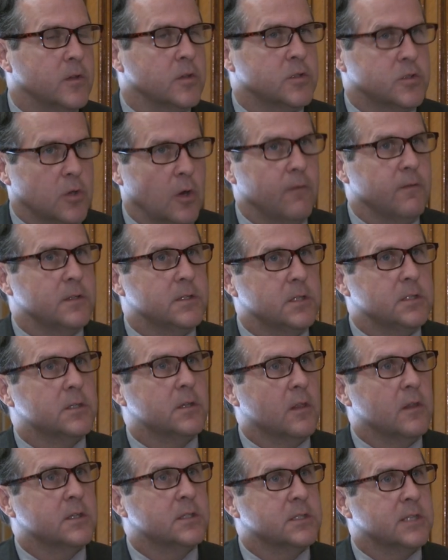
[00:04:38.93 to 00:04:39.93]
The services
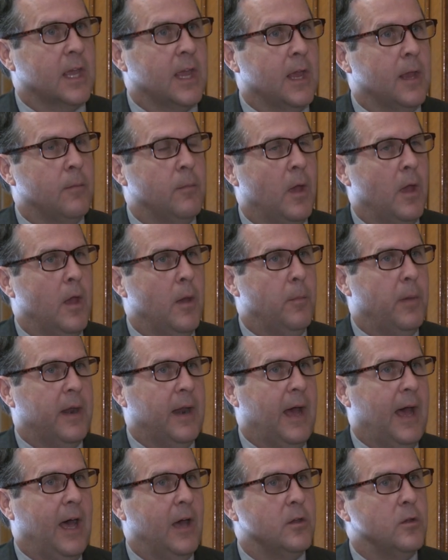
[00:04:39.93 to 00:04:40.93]
are the same, but
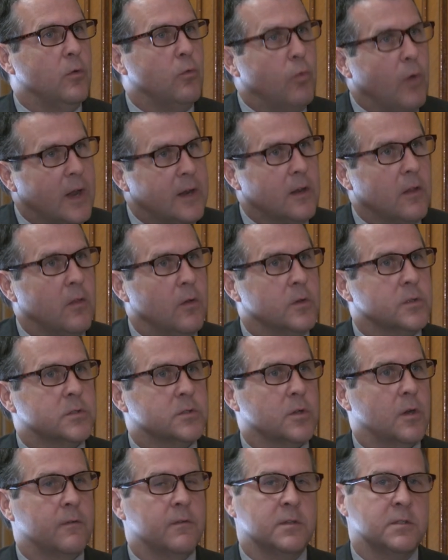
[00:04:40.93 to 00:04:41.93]
how you render those
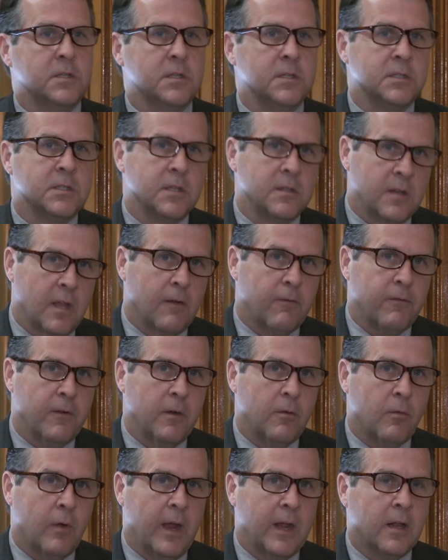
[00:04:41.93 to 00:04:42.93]
services are
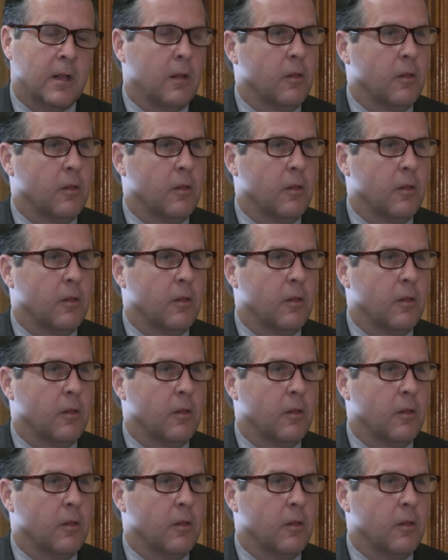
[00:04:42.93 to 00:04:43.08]
different, right?